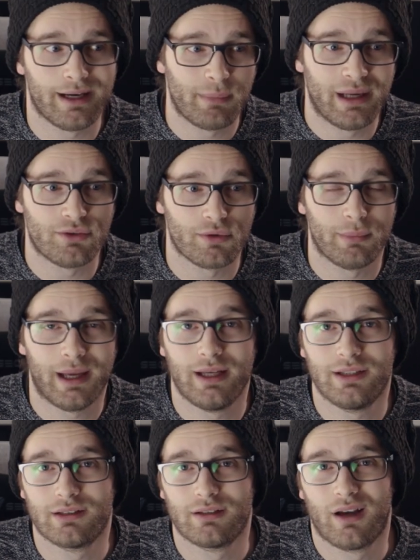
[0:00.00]
I had a Patreon
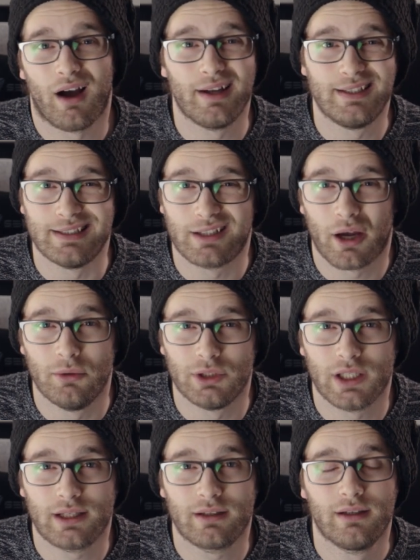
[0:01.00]
page. I did
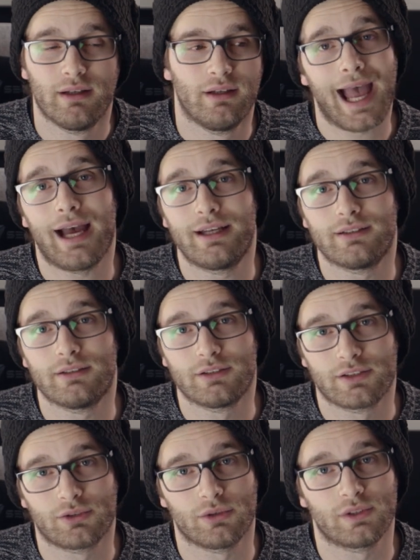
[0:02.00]
coaching. I had
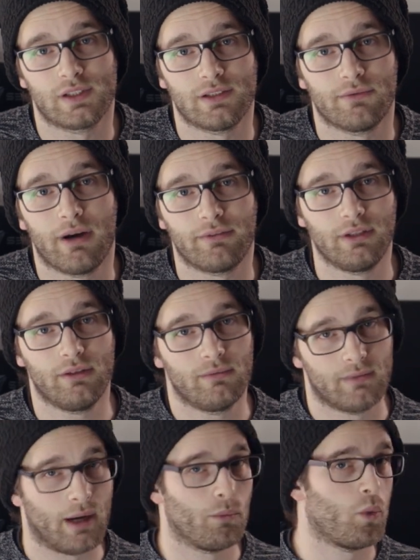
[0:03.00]
sources of revenue
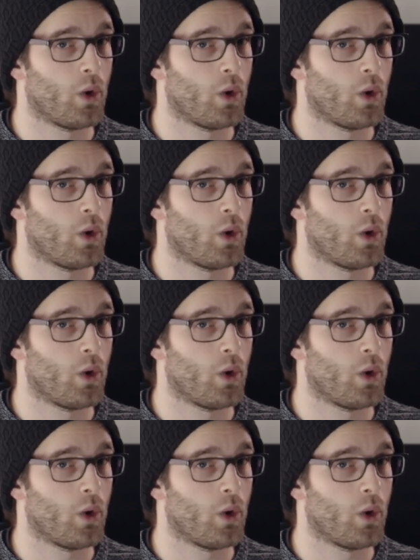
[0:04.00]
that